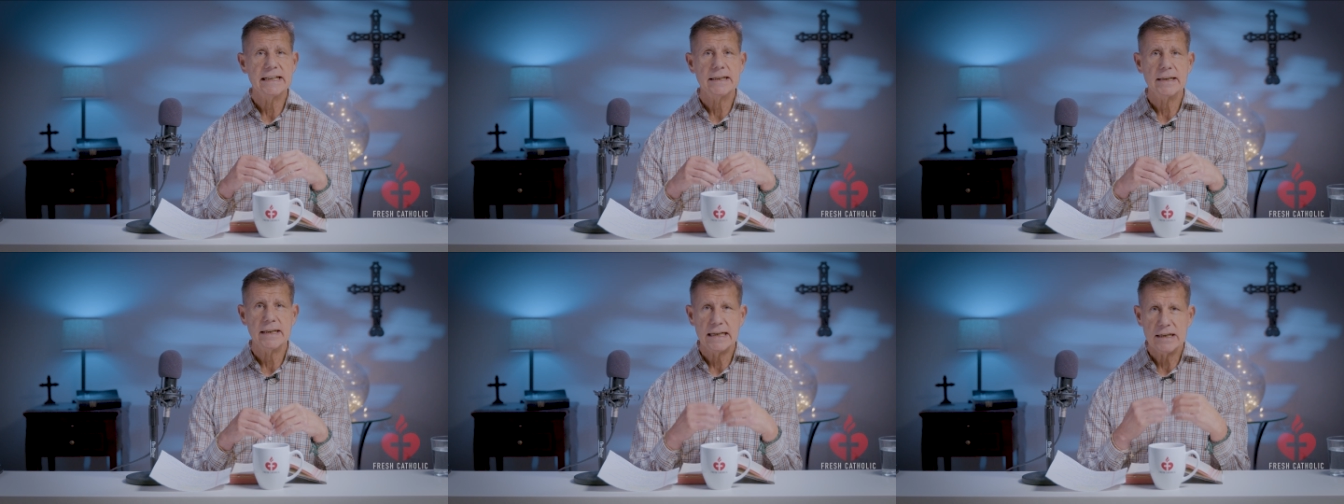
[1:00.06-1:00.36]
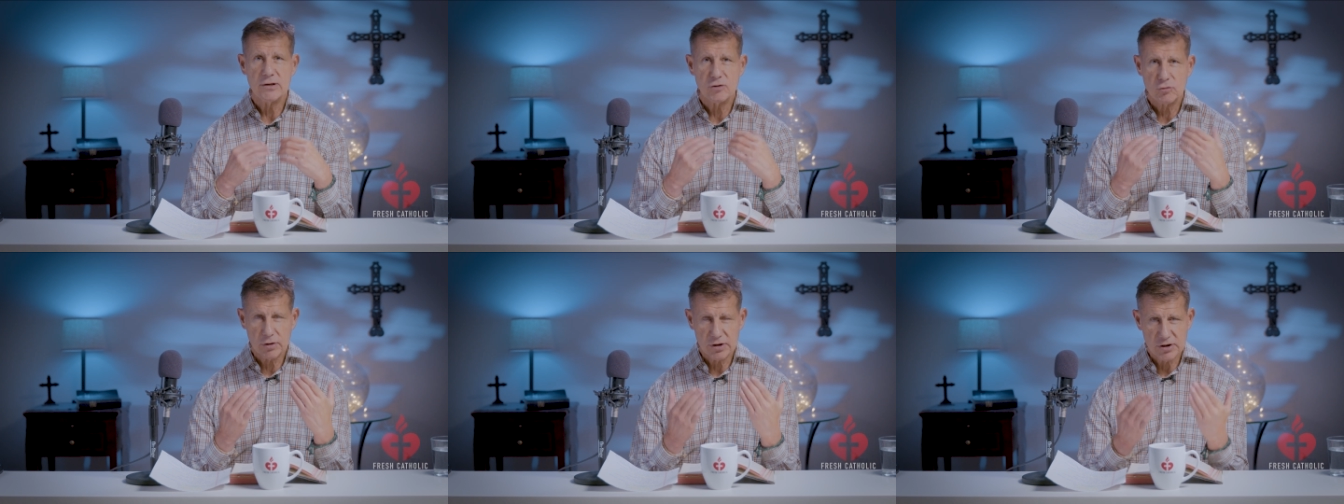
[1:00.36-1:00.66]
an
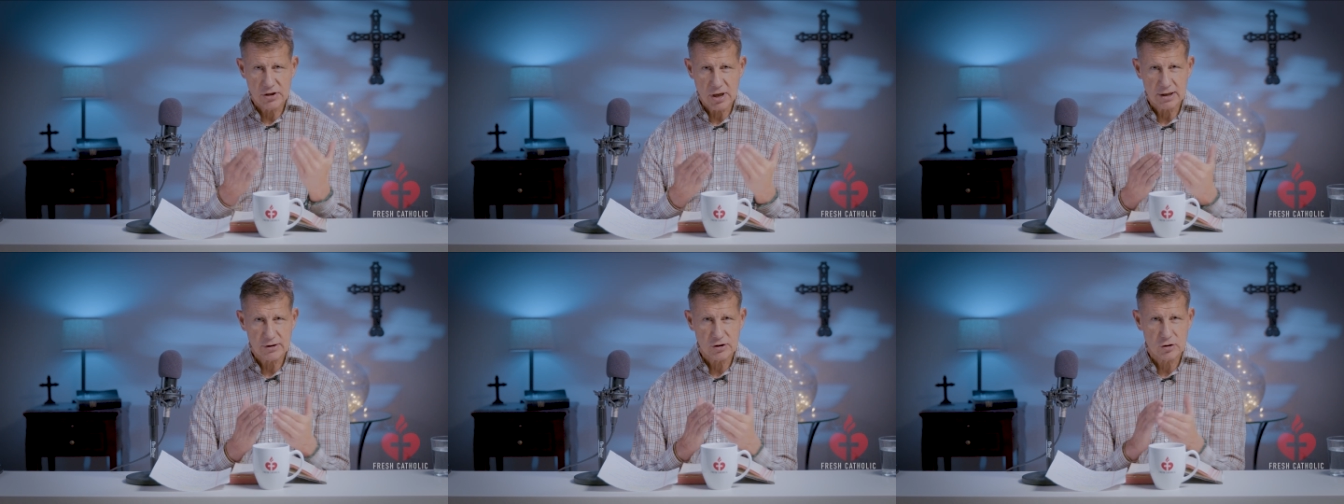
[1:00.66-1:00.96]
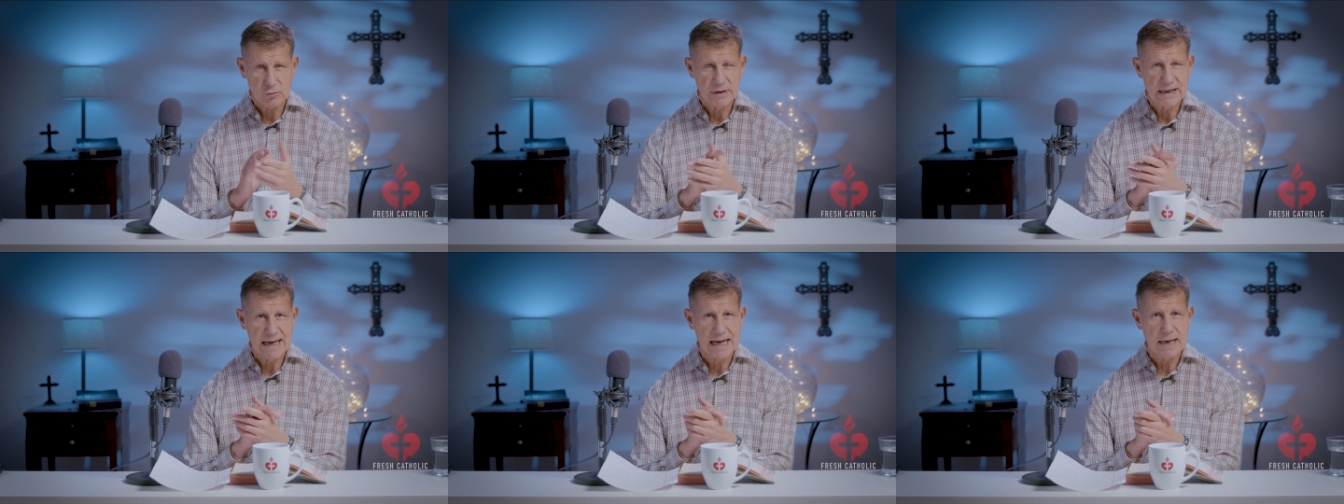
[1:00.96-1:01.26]

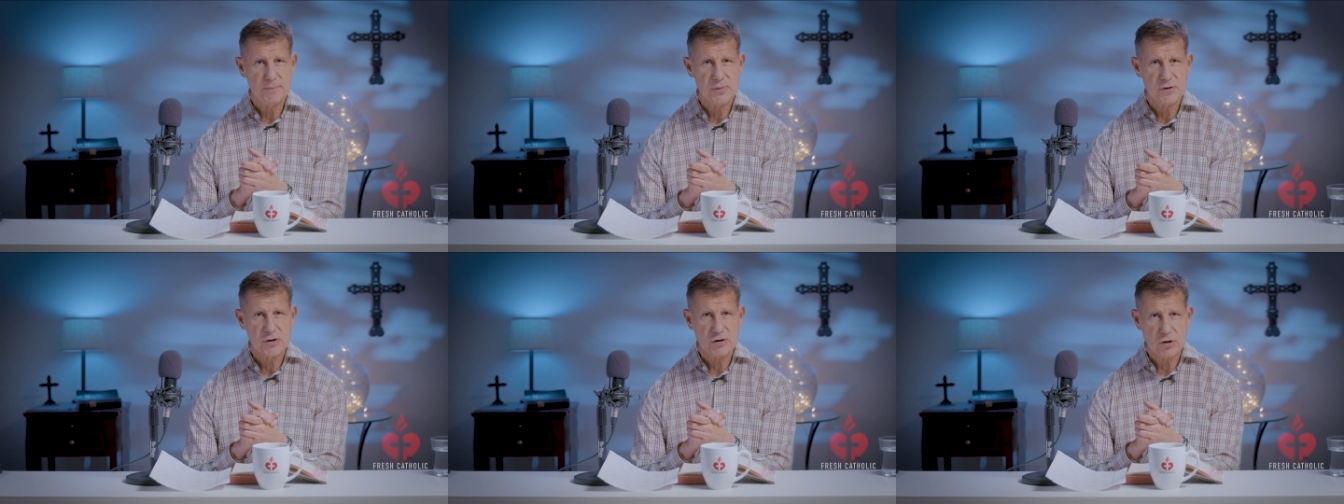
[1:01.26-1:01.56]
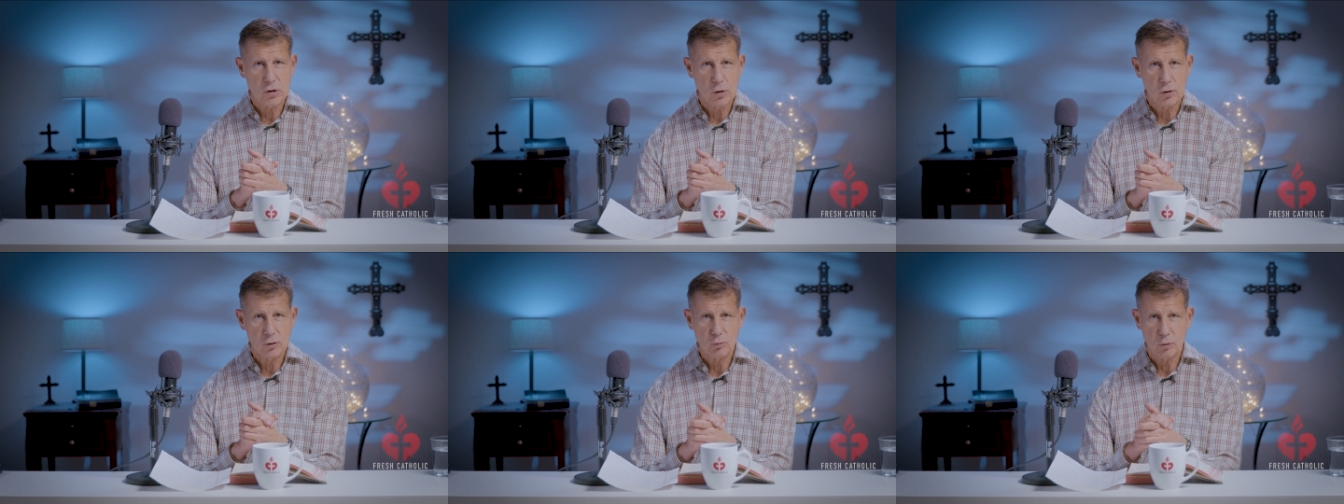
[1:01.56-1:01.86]
introductory
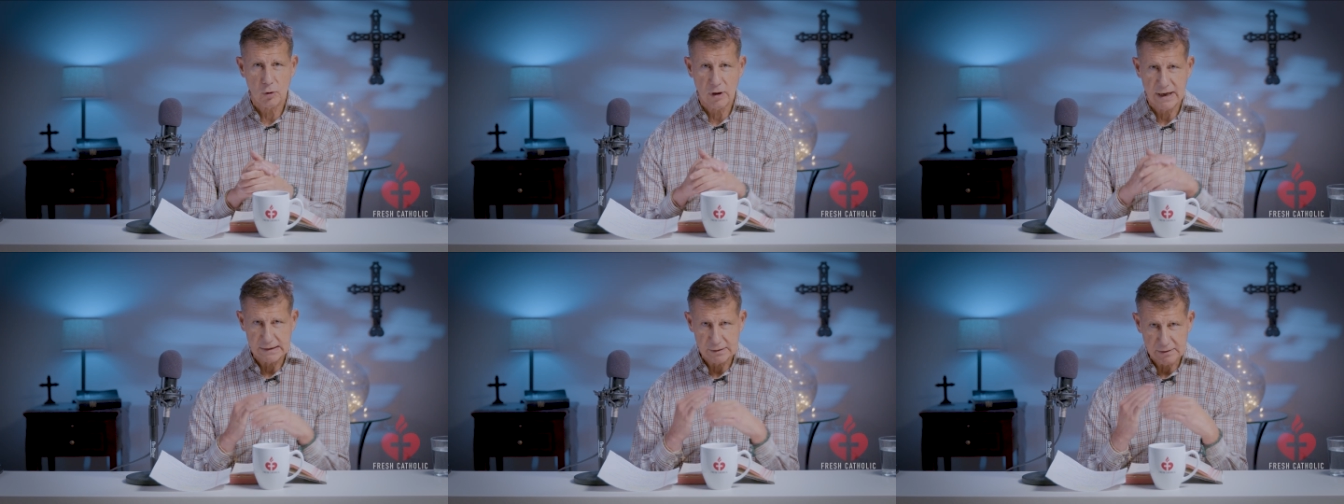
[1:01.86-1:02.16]
episode where I